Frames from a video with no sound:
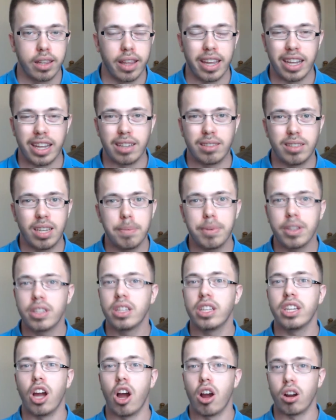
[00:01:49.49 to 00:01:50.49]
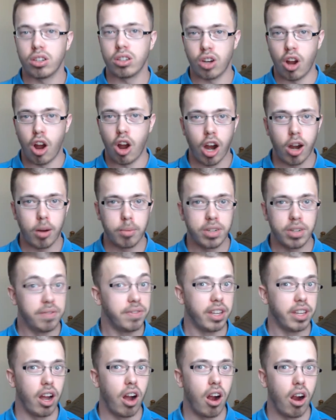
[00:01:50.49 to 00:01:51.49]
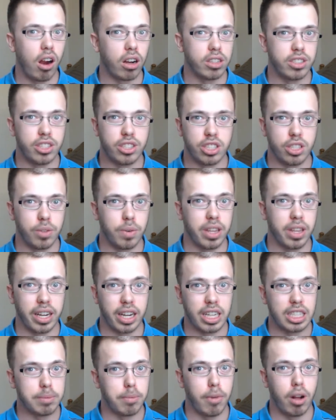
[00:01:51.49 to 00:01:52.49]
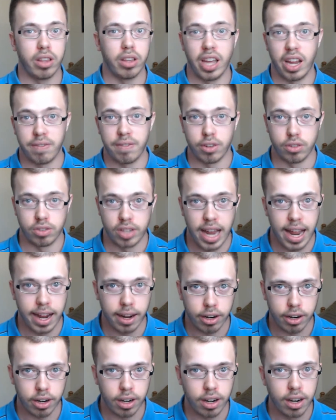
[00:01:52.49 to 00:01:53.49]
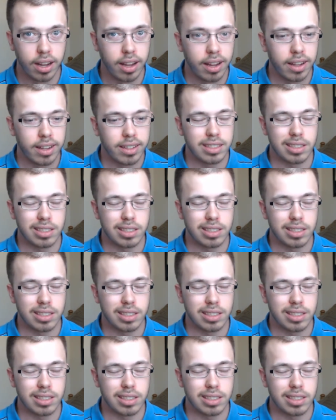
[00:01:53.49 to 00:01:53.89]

They typically aren't armed. If they are, it's usually with like a small knife or dagger.